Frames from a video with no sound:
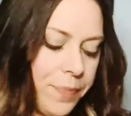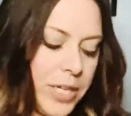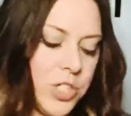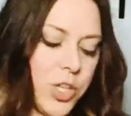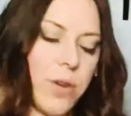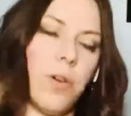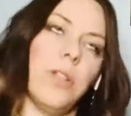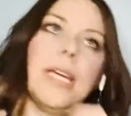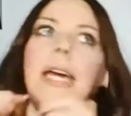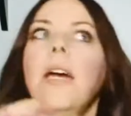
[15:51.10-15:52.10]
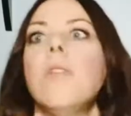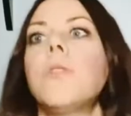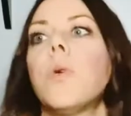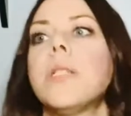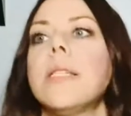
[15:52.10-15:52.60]
In general, the King of
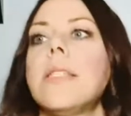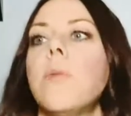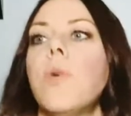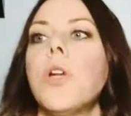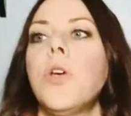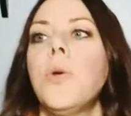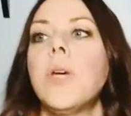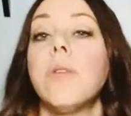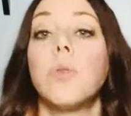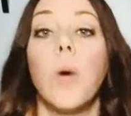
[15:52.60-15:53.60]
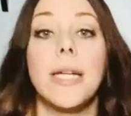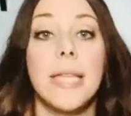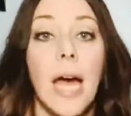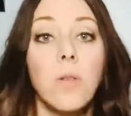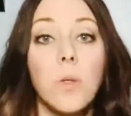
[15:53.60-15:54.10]
Swords is someone who gives wise
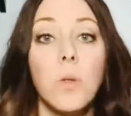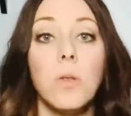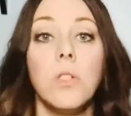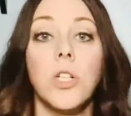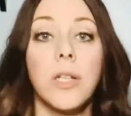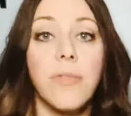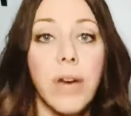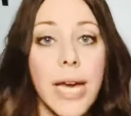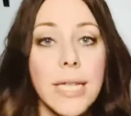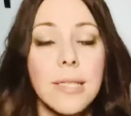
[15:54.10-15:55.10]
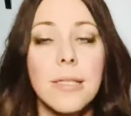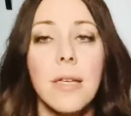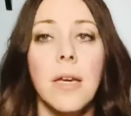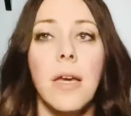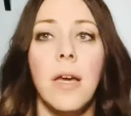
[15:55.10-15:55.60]
counsel, good advice.
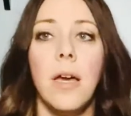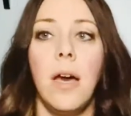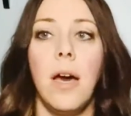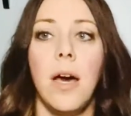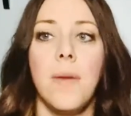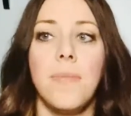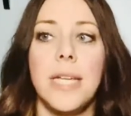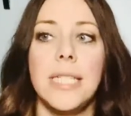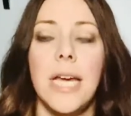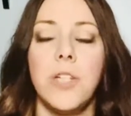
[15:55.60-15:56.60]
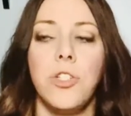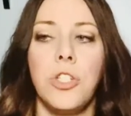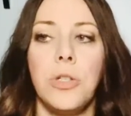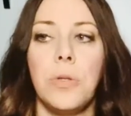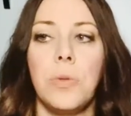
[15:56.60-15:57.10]
They tend
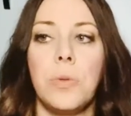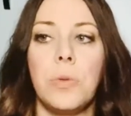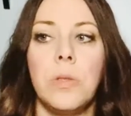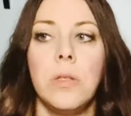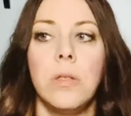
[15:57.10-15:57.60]
to